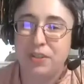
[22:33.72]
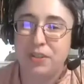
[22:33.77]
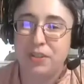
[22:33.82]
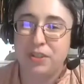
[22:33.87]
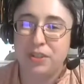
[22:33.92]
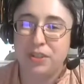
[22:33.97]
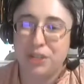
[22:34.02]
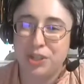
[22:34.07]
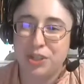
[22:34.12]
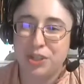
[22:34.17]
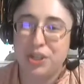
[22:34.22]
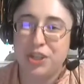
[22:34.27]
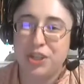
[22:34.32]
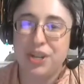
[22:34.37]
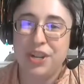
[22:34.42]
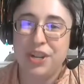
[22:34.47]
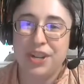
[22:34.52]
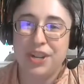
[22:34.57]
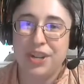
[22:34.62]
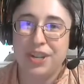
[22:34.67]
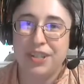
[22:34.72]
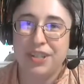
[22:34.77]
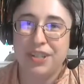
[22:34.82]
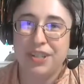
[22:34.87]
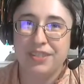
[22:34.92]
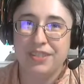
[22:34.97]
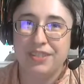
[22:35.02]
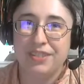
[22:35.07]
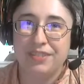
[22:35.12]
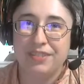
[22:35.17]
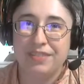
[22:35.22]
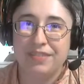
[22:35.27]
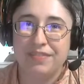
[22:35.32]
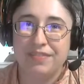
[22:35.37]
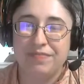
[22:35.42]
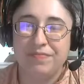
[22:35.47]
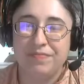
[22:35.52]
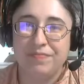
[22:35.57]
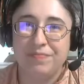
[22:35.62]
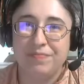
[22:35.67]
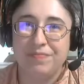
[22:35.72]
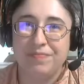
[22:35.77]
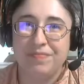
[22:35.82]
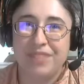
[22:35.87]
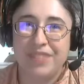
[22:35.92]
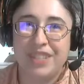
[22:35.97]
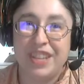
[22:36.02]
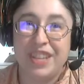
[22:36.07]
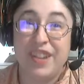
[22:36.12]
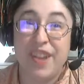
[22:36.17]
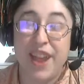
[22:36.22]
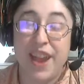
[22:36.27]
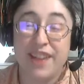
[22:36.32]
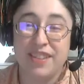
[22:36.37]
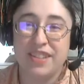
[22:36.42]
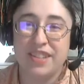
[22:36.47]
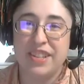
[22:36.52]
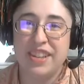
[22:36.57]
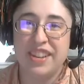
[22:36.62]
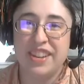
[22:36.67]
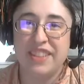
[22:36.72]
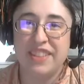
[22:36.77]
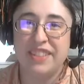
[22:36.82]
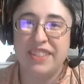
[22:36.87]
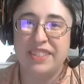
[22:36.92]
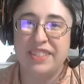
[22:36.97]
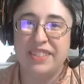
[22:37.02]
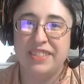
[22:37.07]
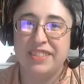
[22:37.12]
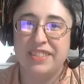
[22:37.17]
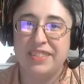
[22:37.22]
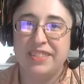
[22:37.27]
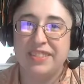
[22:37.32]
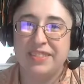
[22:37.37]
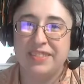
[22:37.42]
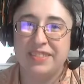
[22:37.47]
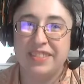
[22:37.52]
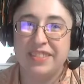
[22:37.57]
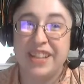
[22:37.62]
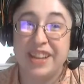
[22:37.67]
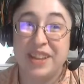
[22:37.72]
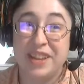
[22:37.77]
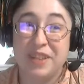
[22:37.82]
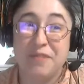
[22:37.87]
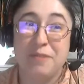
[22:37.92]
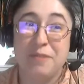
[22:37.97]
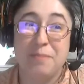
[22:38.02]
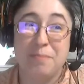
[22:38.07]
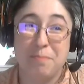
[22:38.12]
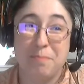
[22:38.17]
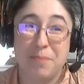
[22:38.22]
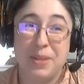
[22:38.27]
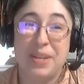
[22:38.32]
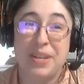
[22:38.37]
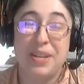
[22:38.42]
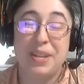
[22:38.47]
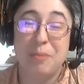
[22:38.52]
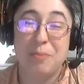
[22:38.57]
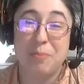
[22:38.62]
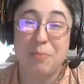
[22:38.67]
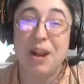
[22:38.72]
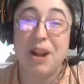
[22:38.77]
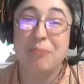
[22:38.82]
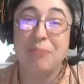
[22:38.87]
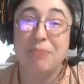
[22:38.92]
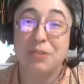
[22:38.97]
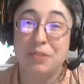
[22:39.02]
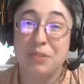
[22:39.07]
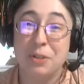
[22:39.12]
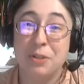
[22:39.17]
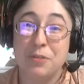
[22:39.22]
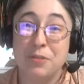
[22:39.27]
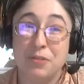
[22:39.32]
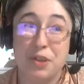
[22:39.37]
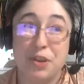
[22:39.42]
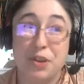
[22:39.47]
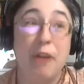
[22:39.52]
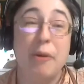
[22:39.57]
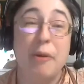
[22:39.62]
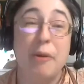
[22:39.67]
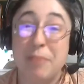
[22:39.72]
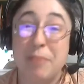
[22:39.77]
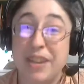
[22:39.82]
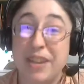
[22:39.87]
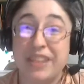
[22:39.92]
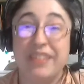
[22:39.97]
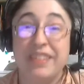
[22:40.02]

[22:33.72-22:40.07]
the sheer tenacity of it. I give them big props for going big.